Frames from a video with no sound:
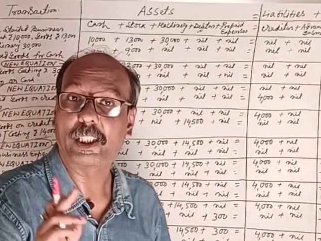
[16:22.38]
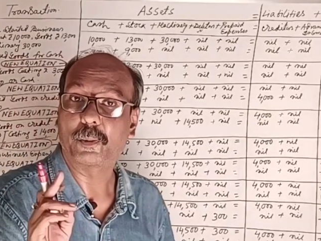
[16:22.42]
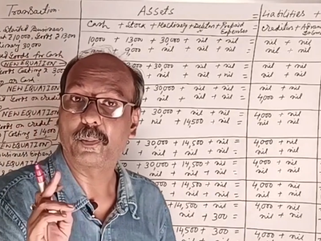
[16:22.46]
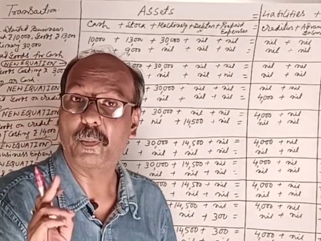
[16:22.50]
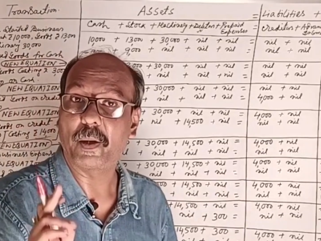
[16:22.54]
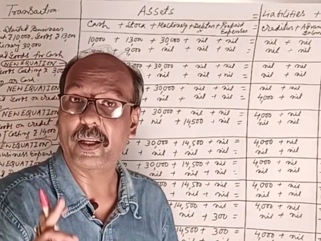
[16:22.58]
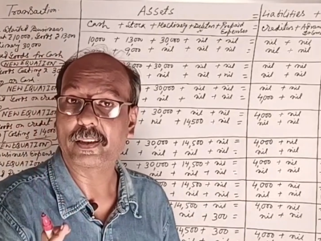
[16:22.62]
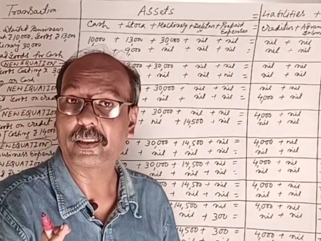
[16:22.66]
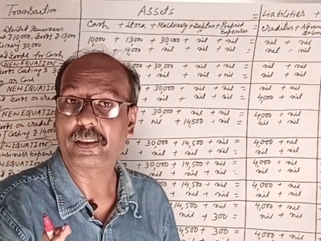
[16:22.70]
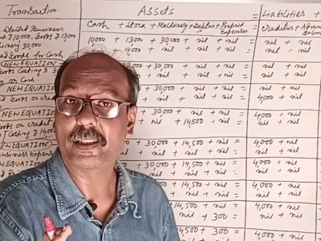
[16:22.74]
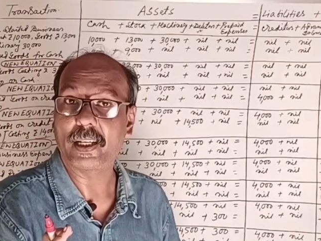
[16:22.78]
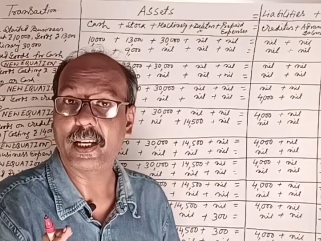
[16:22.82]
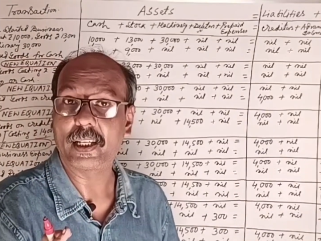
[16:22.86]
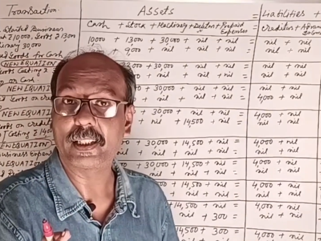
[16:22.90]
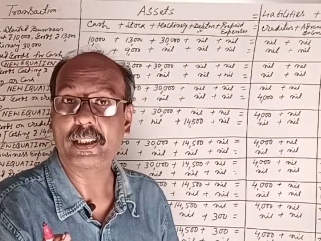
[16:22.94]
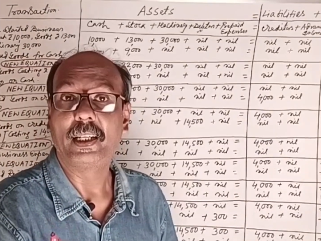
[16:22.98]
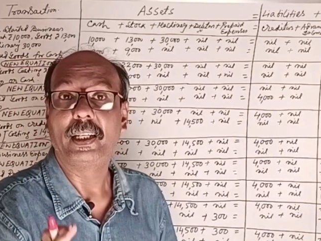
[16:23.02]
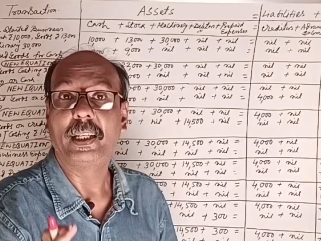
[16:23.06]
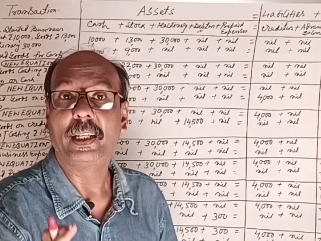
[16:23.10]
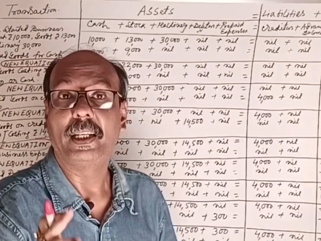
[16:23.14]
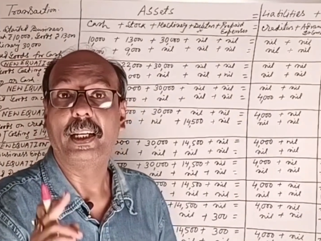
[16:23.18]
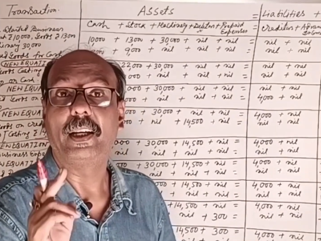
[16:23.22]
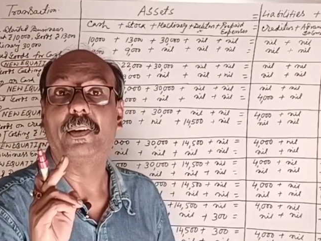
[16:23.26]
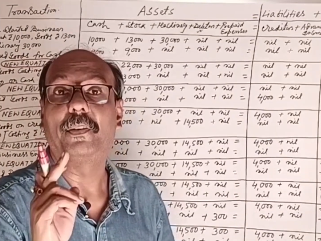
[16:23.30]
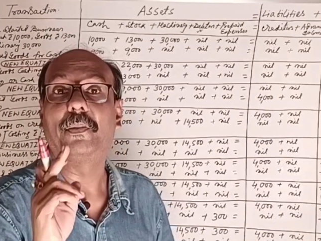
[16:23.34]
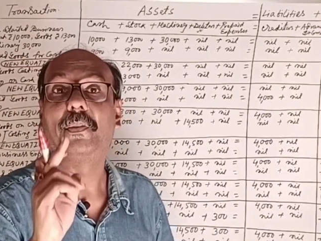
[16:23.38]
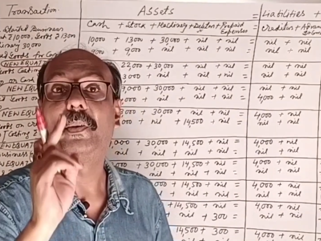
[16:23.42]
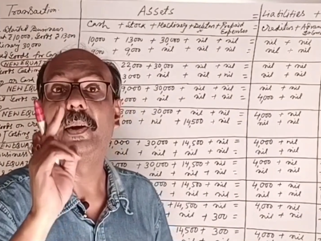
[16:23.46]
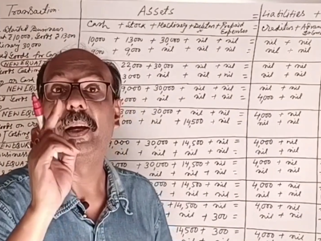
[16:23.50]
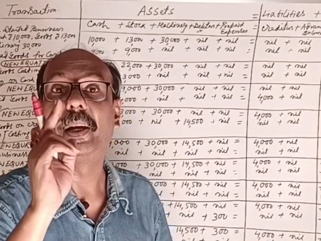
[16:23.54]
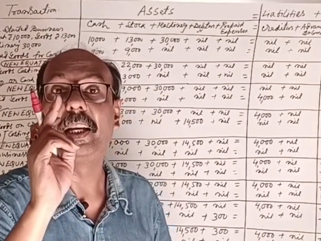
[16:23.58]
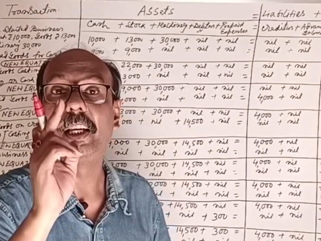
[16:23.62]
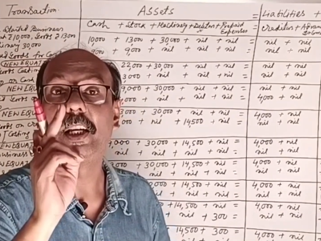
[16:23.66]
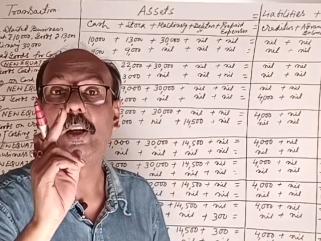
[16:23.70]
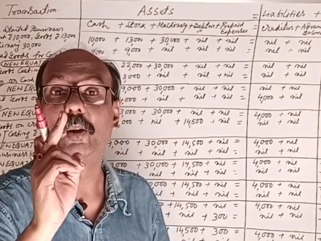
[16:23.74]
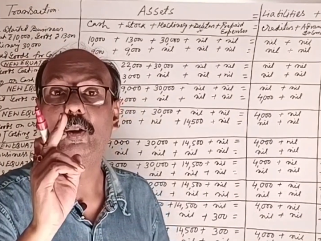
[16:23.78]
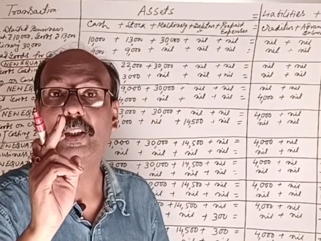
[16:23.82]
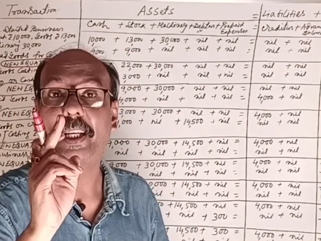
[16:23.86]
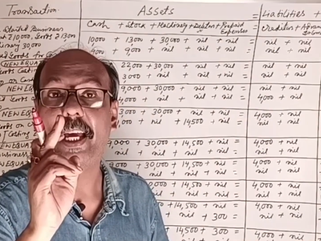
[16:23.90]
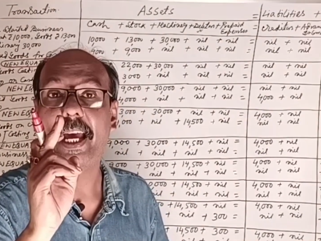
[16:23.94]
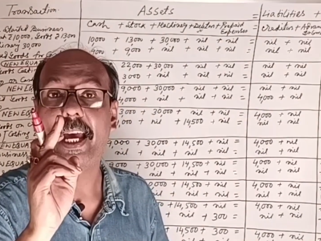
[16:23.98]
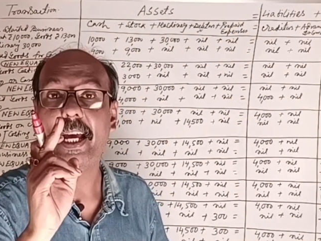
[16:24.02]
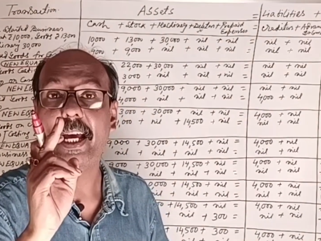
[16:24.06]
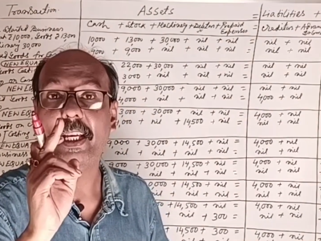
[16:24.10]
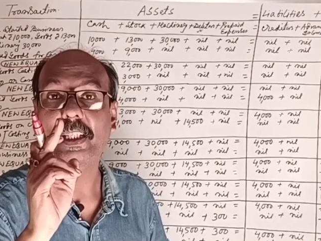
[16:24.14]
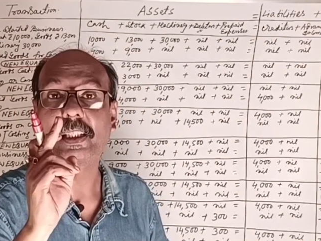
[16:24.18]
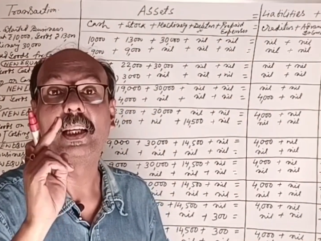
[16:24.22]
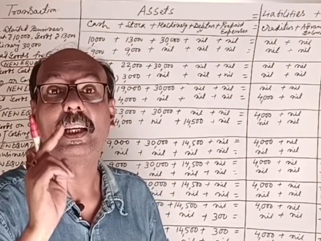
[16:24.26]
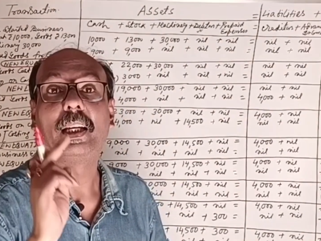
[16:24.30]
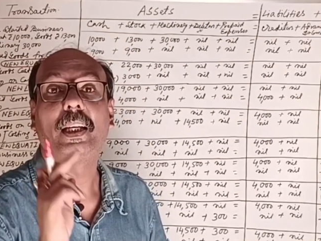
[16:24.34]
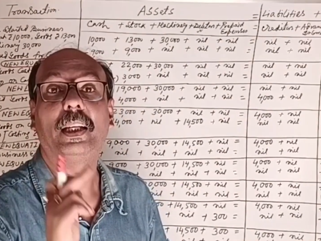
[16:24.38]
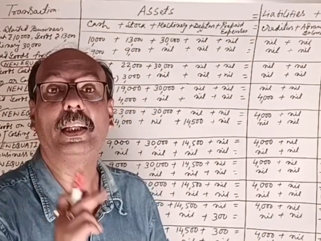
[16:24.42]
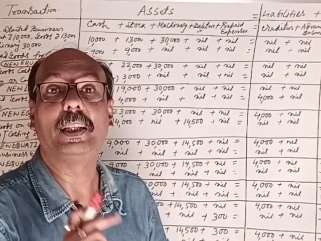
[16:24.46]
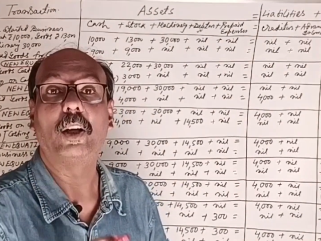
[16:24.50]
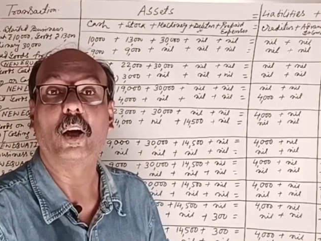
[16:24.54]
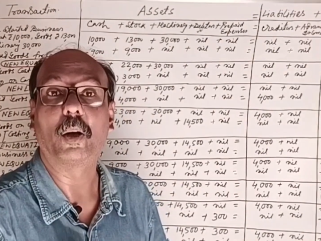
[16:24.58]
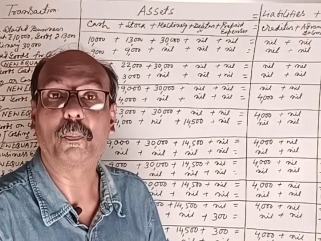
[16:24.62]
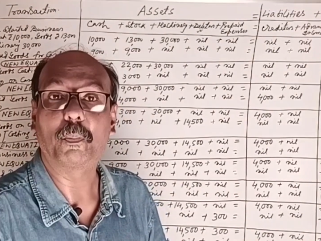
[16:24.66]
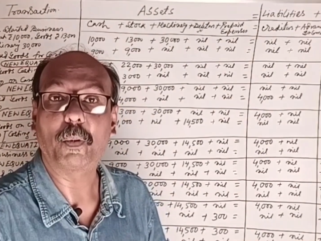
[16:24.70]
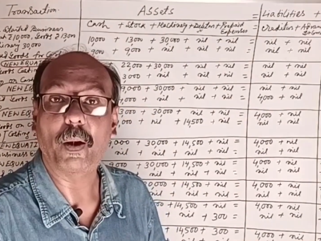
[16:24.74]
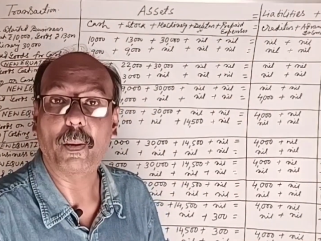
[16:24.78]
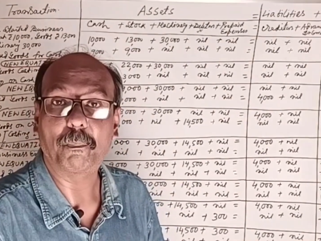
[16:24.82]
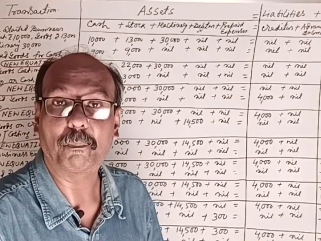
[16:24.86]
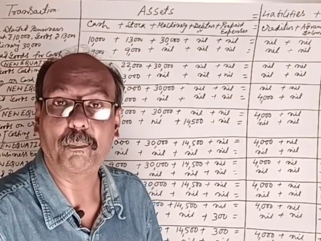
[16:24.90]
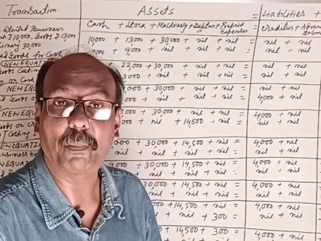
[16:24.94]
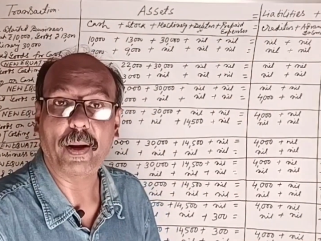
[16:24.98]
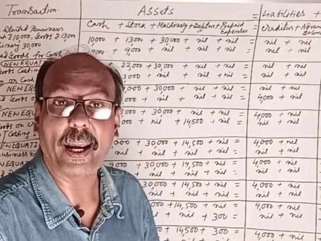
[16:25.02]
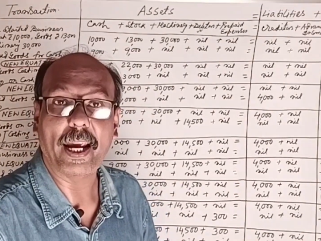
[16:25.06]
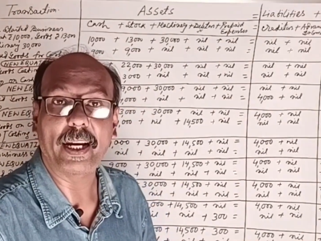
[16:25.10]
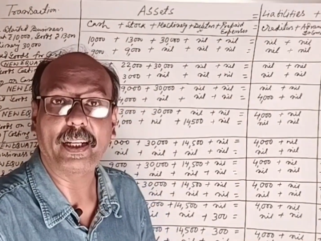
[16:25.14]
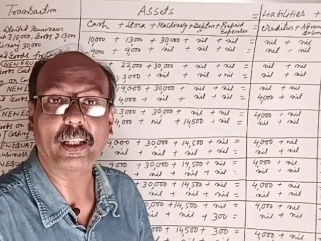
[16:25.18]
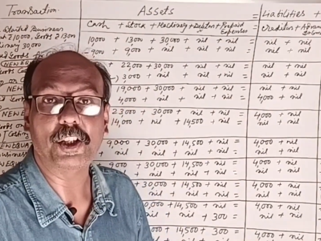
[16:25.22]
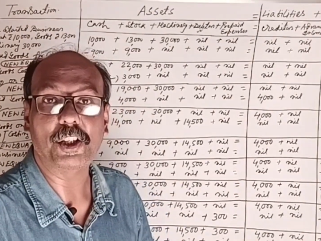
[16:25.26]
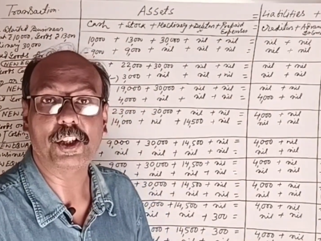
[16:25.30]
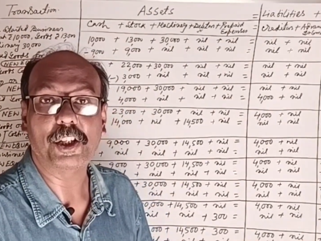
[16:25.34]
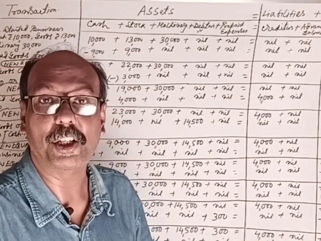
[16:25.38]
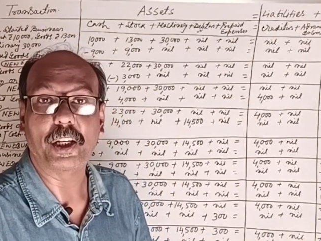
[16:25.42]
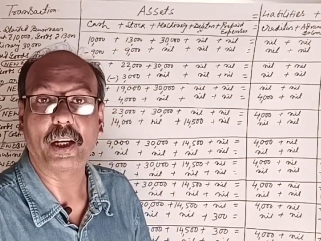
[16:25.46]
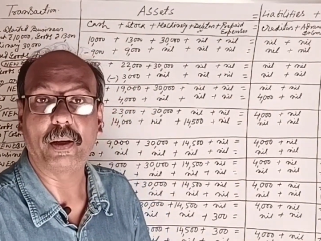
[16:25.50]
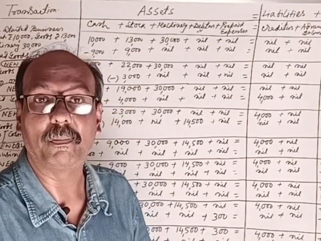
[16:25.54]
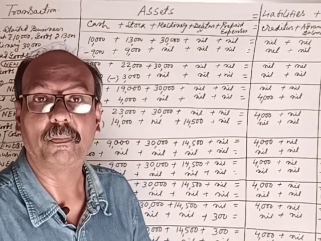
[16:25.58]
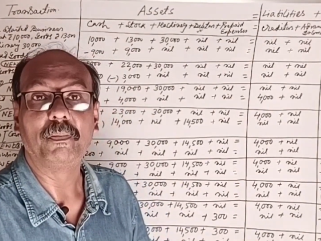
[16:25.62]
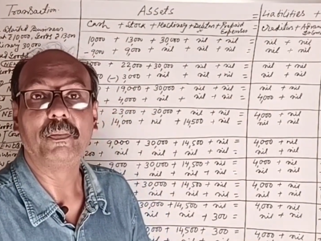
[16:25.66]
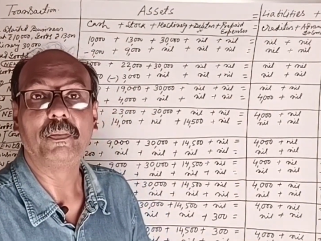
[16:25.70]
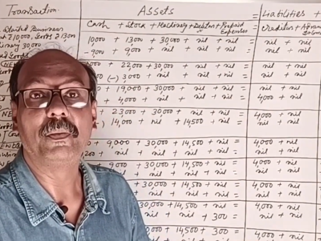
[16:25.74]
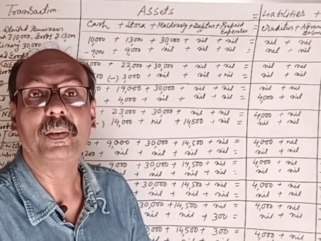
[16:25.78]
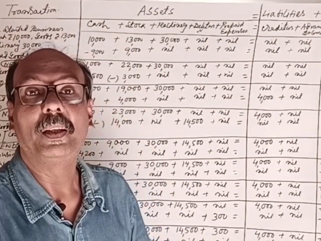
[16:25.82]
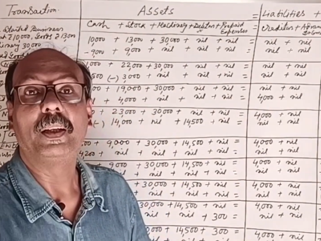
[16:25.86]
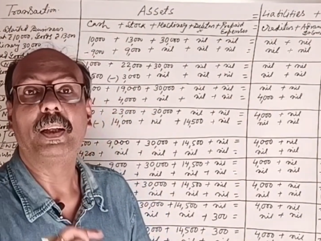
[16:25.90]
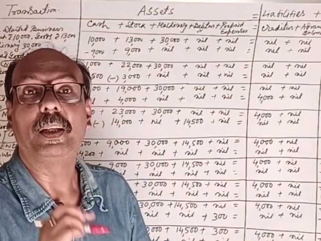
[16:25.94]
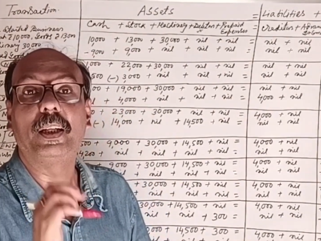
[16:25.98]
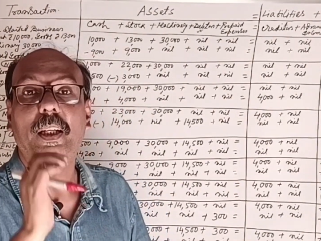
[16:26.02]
expenses, it reduces your proprietorship.